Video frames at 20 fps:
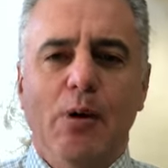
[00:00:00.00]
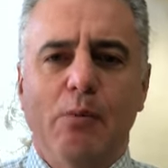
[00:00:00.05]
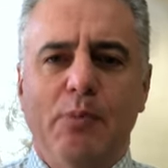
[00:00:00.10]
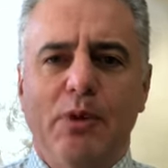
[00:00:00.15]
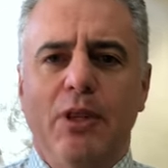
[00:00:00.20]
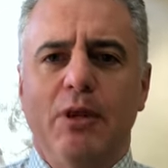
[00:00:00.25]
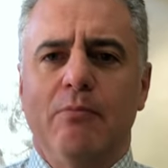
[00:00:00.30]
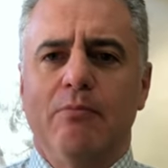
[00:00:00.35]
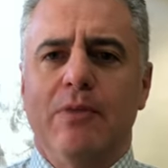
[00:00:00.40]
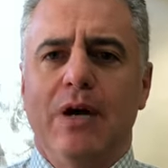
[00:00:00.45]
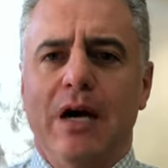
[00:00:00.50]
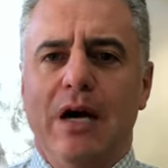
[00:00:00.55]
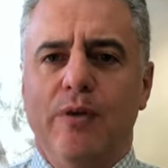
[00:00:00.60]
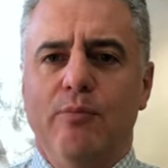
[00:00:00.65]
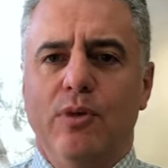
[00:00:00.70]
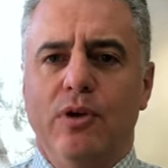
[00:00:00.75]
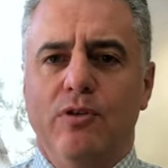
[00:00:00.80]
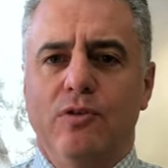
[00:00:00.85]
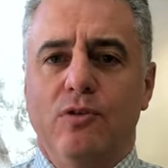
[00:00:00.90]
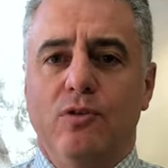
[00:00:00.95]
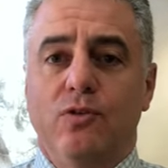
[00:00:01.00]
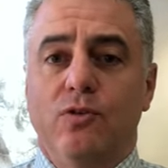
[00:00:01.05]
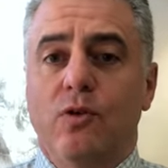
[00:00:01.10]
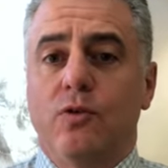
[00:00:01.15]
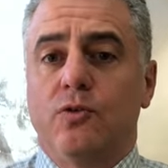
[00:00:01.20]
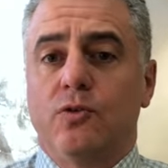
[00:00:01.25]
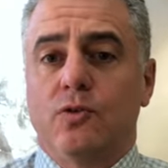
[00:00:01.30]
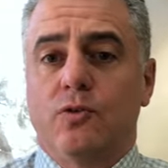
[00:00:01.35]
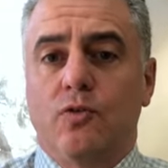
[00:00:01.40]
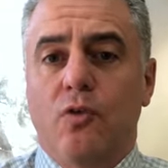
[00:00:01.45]
up in their mind because they're
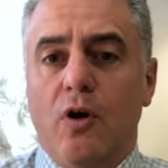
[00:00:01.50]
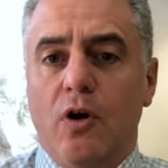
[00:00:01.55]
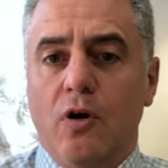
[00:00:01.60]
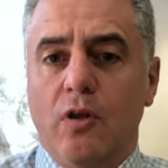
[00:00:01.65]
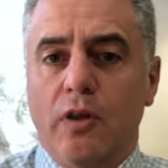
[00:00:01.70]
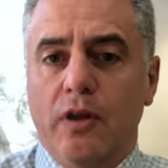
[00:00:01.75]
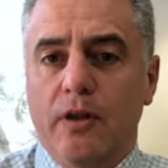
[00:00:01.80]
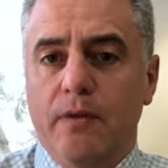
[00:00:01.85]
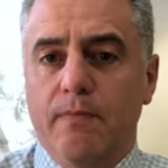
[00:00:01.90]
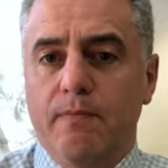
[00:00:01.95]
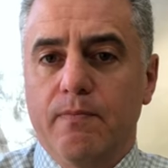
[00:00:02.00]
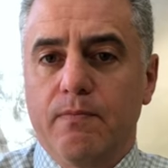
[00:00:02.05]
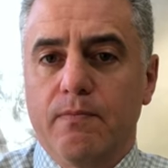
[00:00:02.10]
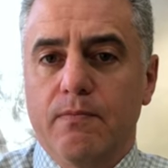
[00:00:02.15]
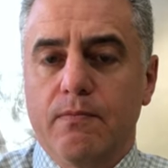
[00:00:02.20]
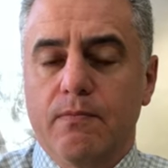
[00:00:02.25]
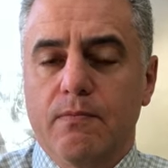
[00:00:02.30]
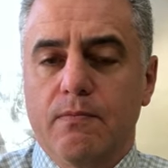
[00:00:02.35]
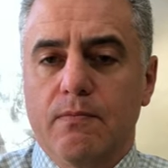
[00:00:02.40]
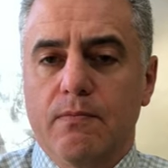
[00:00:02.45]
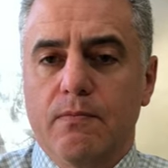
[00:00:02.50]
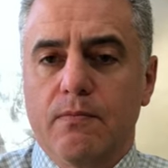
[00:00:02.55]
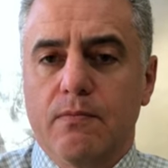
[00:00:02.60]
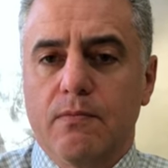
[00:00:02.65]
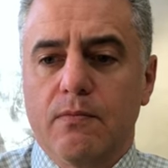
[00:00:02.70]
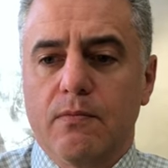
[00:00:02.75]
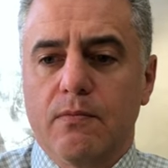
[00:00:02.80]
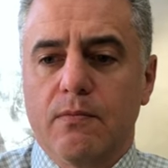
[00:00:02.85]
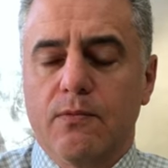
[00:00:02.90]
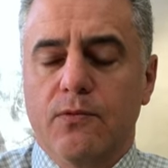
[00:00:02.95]
so strongly
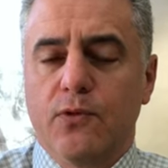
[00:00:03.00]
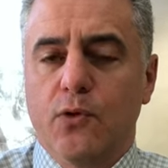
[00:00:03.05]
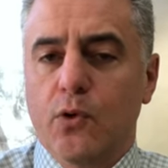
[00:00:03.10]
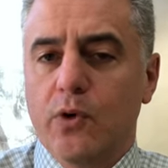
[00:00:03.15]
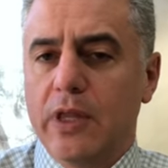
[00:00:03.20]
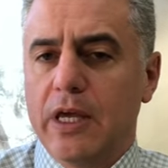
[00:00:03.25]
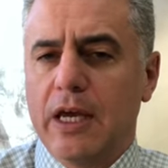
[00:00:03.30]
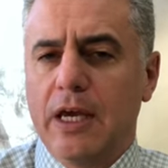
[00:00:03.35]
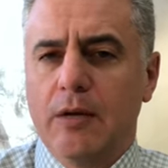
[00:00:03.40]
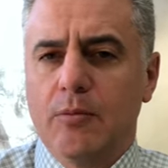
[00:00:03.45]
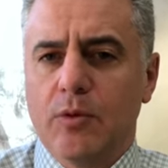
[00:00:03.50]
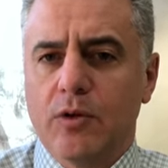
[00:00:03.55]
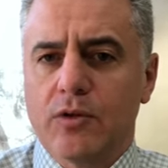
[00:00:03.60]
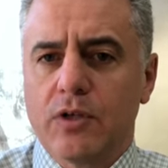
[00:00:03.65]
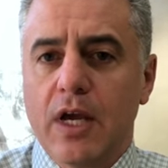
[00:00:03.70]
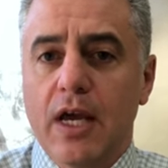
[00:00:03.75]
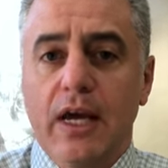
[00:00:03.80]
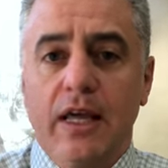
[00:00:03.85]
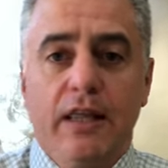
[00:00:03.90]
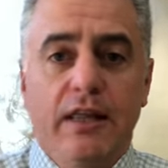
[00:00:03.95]
for the animals.